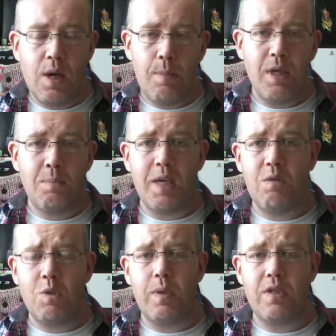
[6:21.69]
please make a
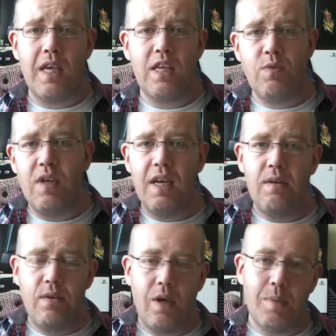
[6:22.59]
response to his video,
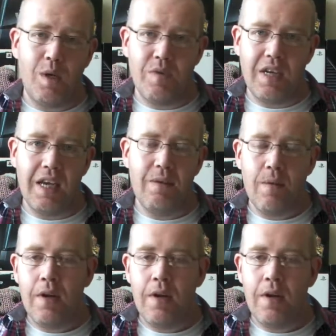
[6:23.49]
not my video.